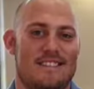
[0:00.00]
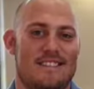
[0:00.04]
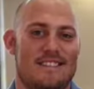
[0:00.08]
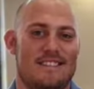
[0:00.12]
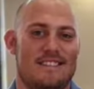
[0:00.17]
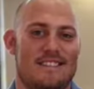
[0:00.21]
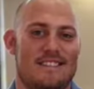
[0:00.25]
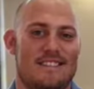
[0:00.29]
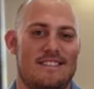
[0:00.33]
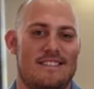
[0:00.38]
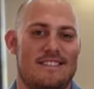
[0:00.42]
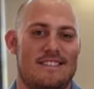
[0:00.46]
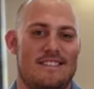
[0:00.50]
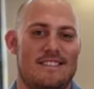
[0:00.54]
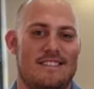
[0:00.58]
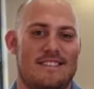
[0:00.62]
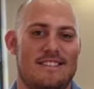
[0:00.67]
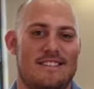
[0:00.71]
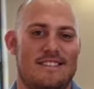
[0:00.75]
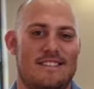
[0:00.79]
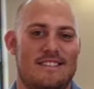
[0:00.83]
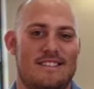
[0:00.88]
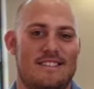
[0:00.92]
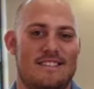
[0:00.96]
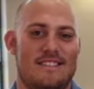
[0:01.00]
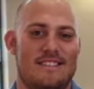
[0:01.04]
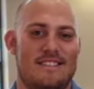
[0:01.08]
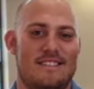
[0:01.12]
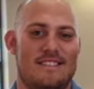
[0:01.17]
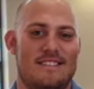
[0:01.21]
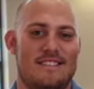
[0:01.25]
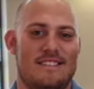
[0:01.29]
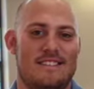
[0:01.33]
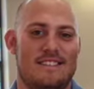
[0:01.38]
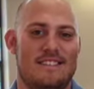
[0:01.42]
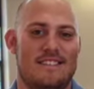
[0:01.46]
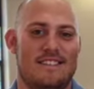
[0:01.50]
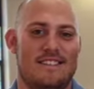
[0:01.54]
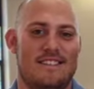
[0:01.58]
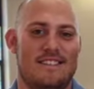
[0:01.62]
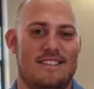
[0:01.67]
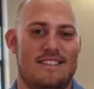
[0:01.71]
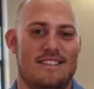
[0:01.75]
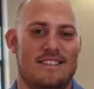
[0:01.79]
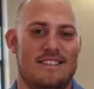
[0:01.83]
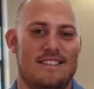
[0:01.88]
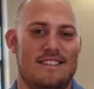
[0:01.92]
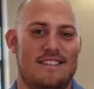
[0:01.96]

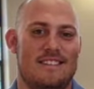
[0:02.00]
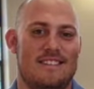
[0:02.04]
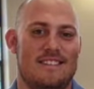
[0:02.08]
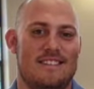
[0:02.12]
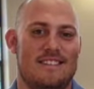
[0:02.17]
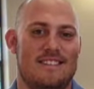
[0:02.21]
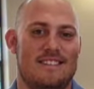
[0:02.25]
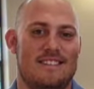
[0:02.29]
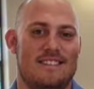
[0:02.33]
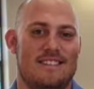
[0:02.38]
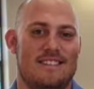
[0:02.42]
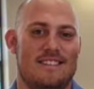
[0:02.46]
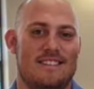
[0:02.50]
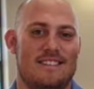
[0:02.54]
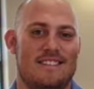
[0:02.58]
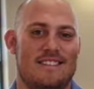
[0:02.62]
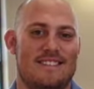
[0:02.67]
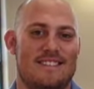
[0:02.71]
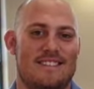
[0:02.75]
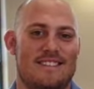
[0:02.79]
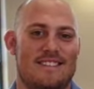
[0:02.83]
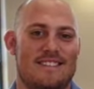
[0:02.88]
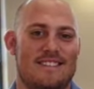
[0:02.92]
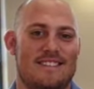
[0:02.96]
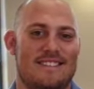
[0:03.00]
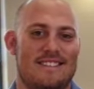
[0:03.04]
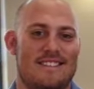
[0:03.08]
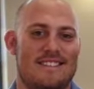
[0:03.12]
(silent)